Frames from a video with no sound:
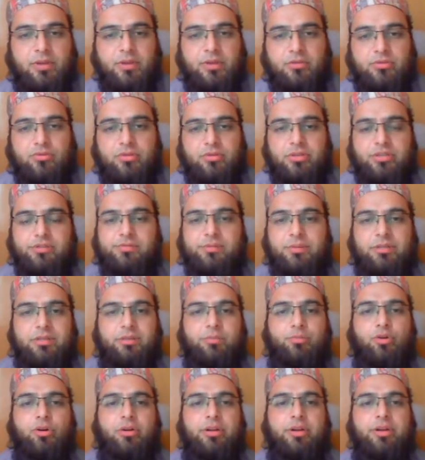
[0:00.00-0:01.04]
So this will be the
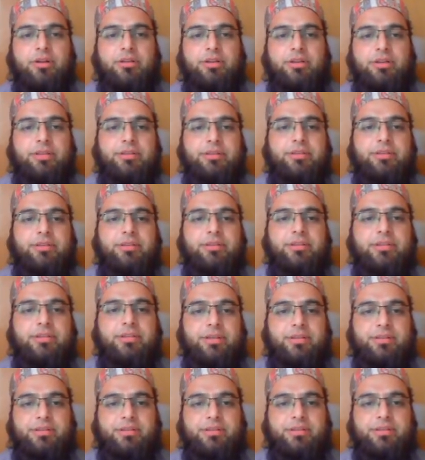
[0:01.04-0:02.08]
product in this
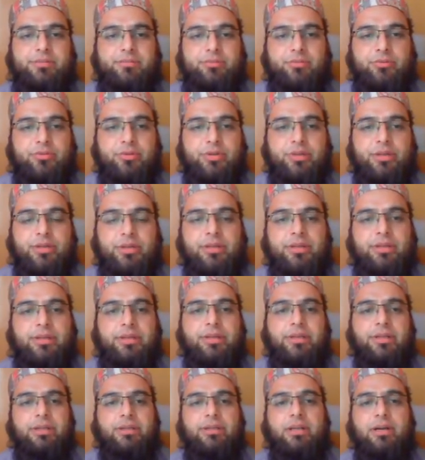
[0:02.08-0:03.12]
case. Okay,
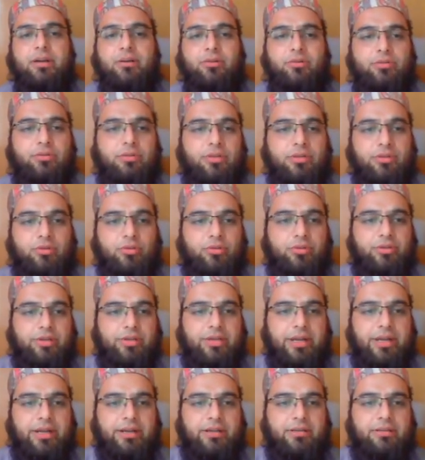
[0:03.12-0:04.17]
now
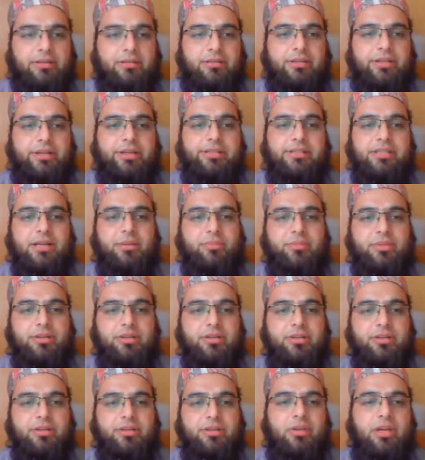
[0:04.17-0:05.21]
looking at another example,
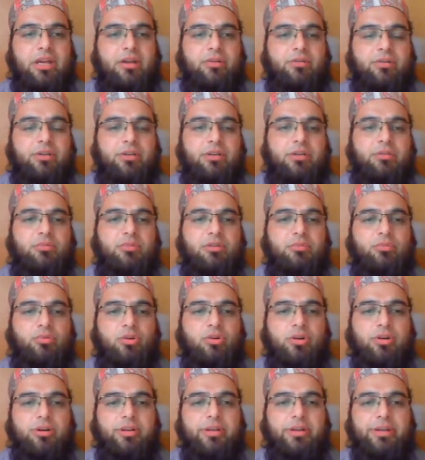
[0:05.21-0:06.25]
again we have a double
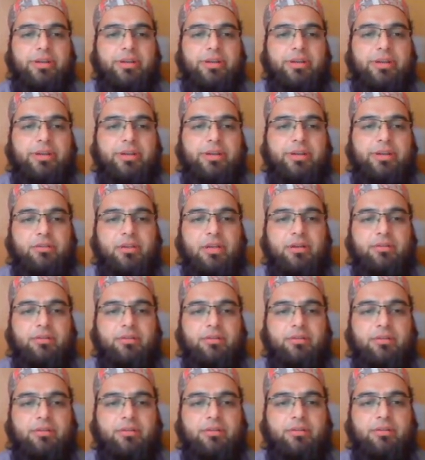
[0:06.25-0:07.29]
bond here, we have
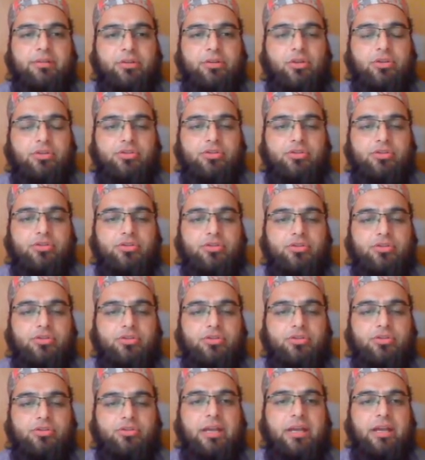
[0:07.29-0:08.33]
an alkene also there,
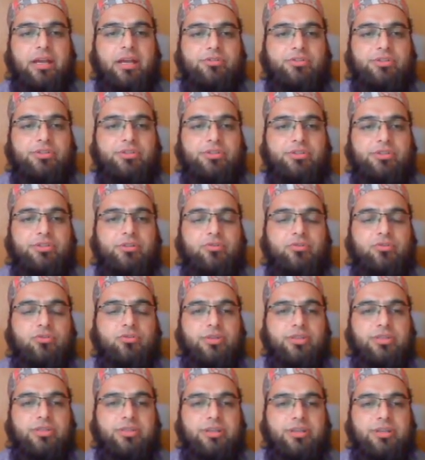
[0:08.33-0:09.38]
and we have CHO,
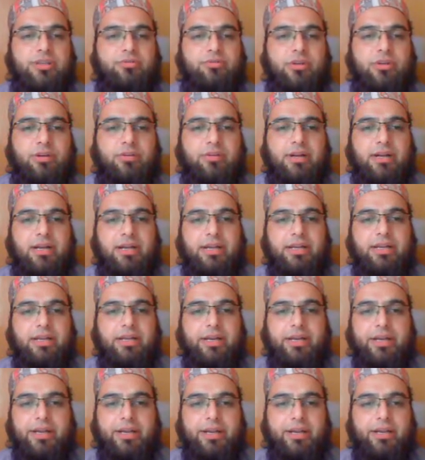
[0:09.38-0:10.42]
means again we have
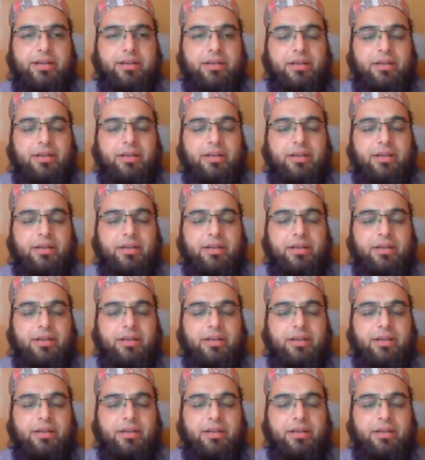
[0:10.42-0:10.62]
aldehyde.